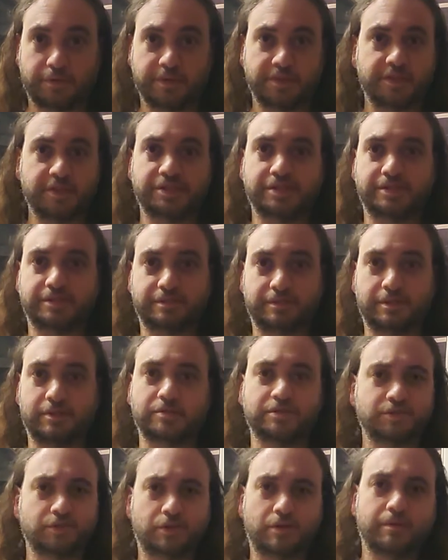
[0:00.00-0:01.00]
This
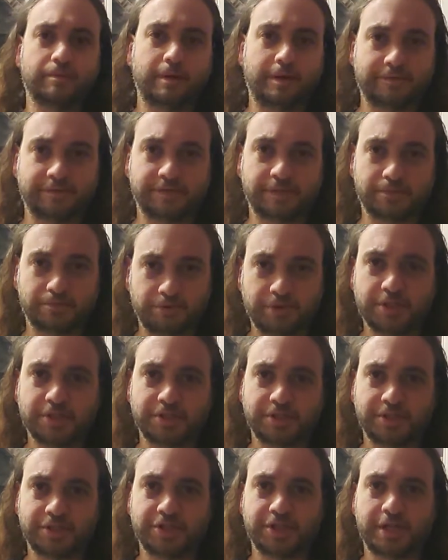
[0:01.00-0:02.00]
is all obviously pre
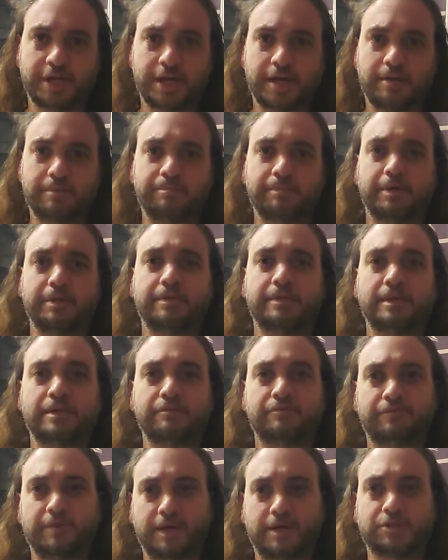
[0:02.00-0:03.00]
CGI, but the
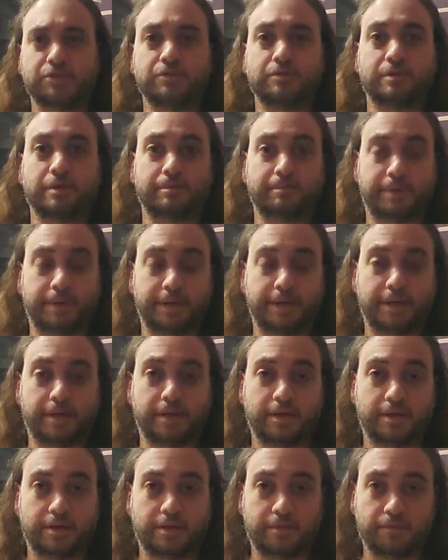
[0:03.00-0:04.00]
effects are done by
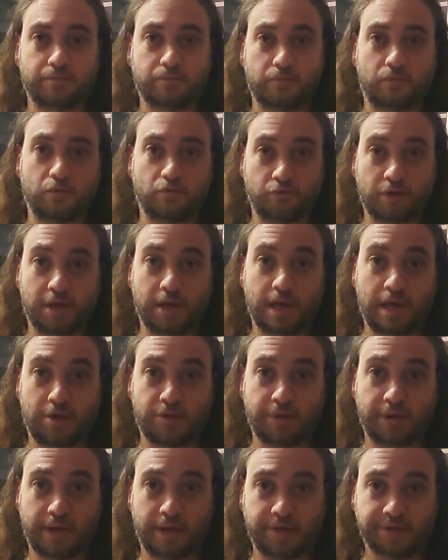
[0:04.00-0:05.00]

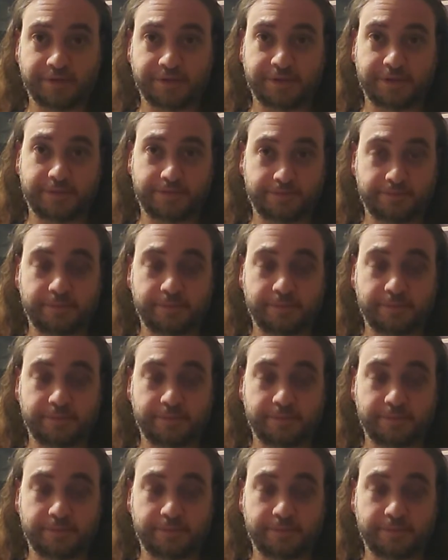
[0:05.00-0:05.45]
Rayharryhausen.